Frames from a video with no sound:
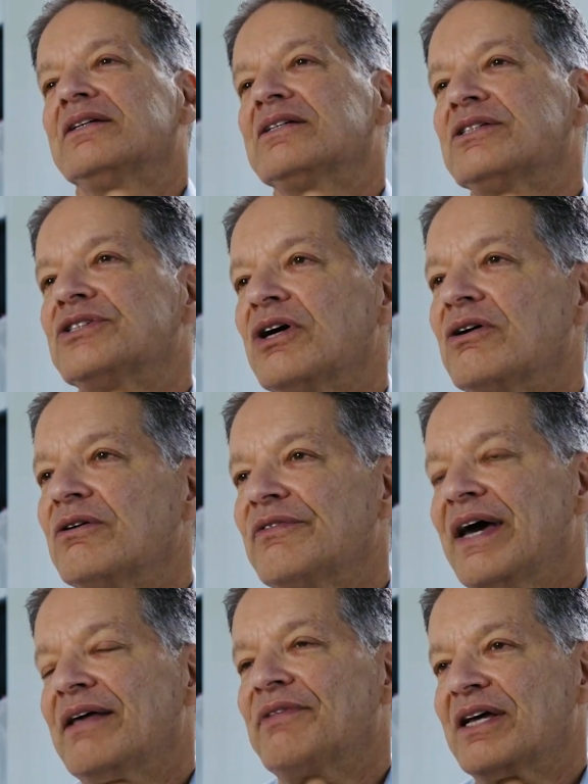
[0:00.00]
So
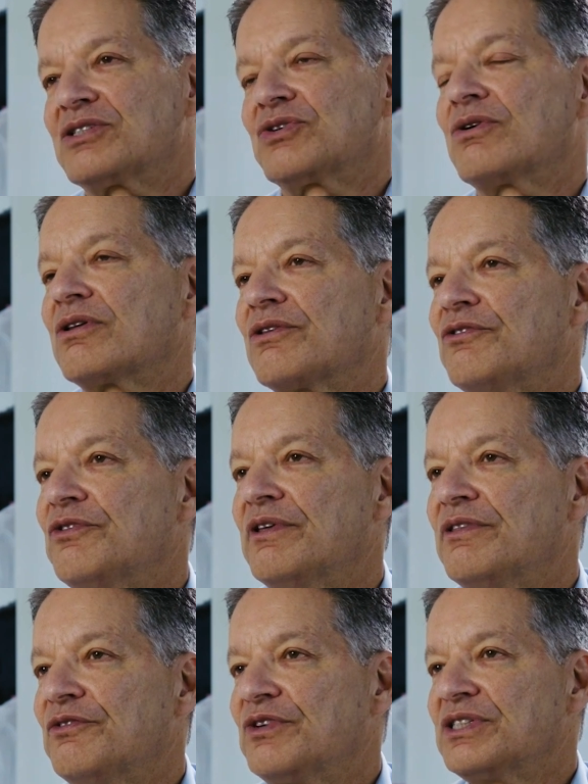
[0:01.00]
that's sort of
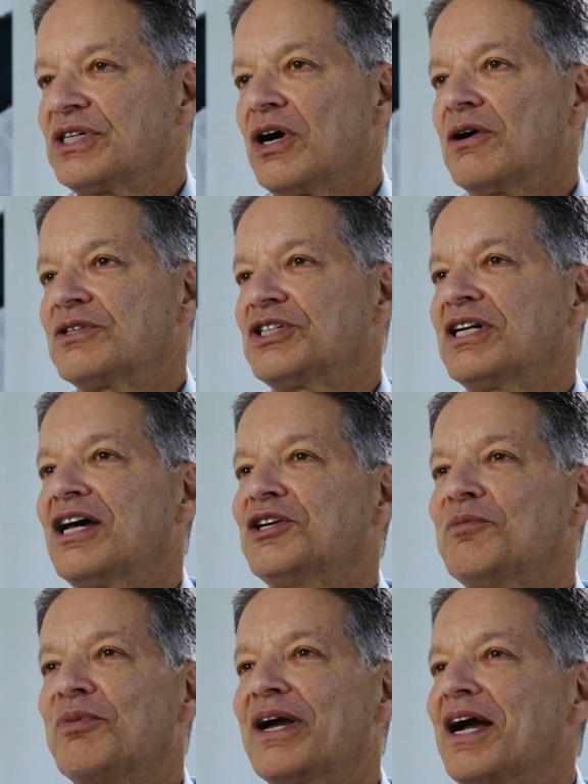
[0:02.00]
the physiology. Now you
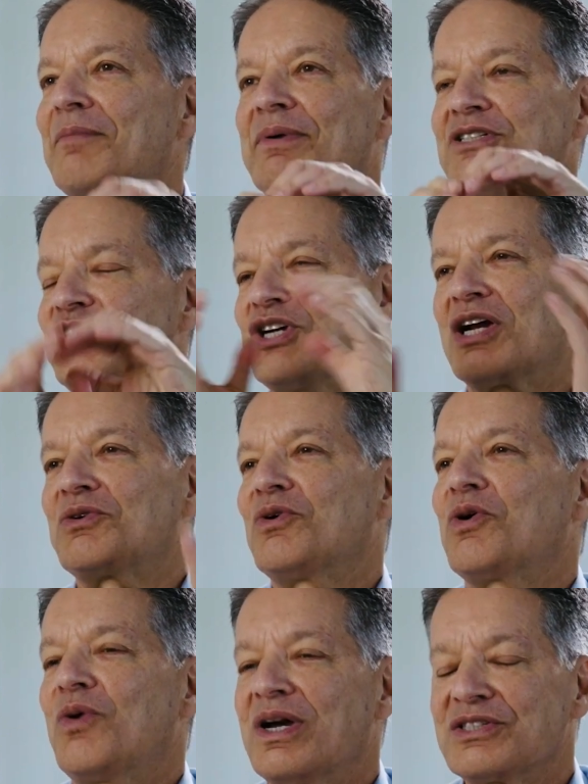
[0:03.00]
bring up a general
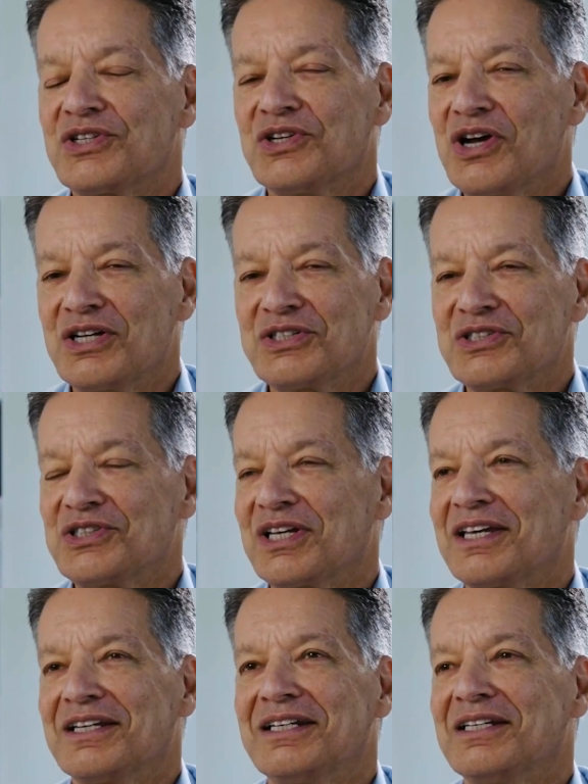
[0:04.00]
question, not just in
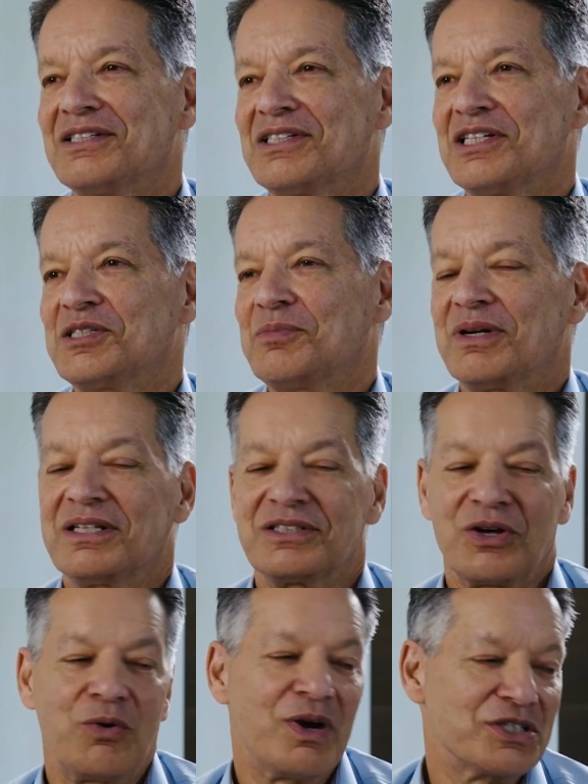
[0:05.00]
kidney disease, but it's a
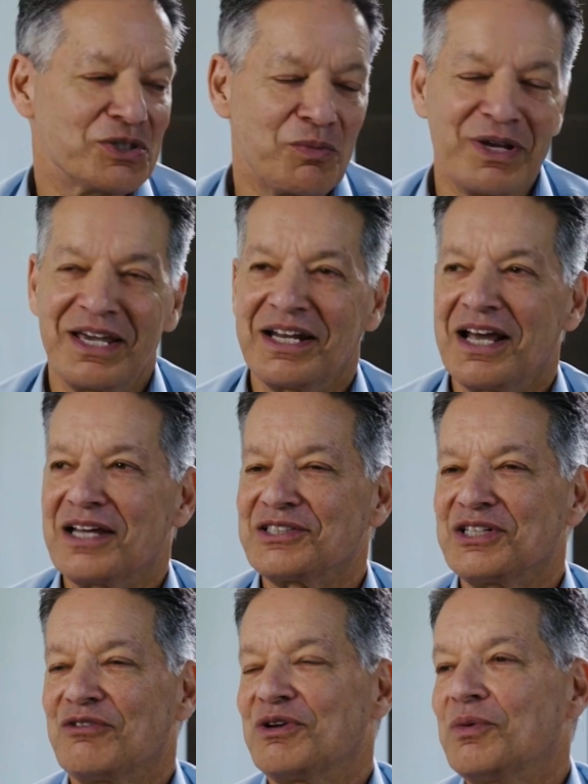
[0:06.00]
question we get asked
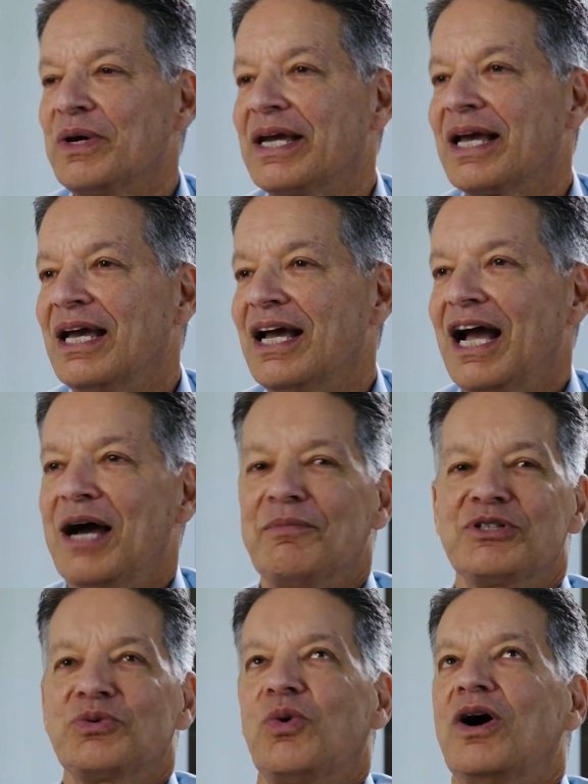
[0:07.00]
every week. How
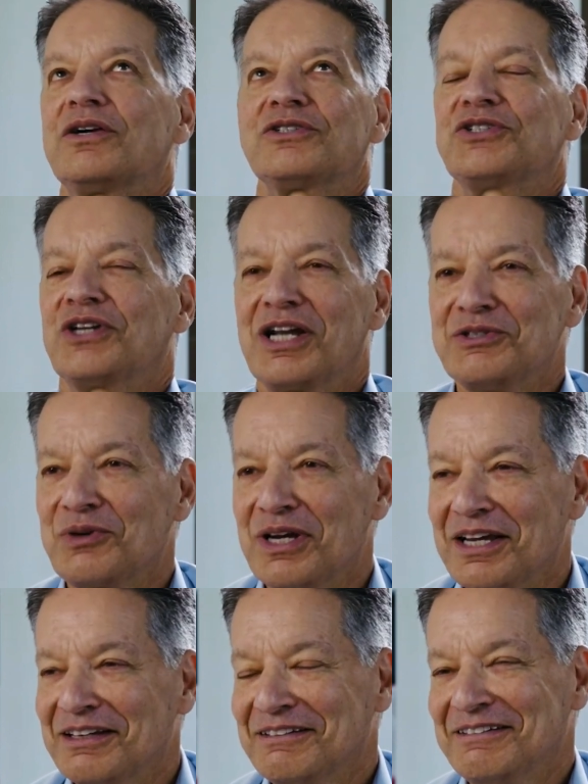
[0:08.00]
much water should I drink?